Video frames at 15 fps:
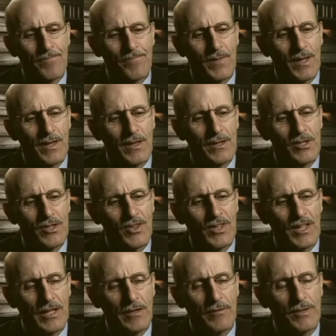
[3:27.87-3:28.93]
Just the
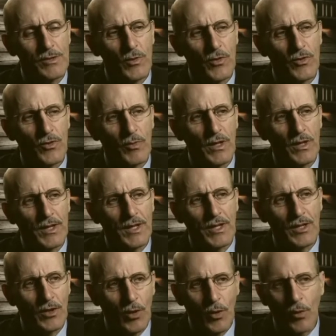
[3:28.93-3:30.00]
individual's ability to
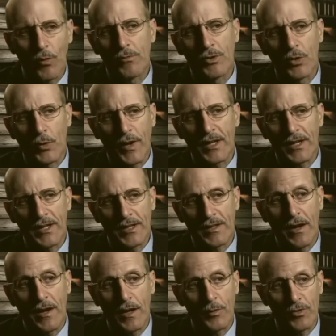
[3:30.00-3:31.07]
go directly to God
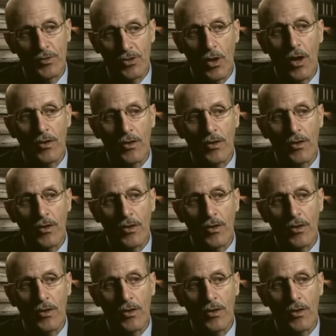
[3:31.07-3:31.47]
was lost.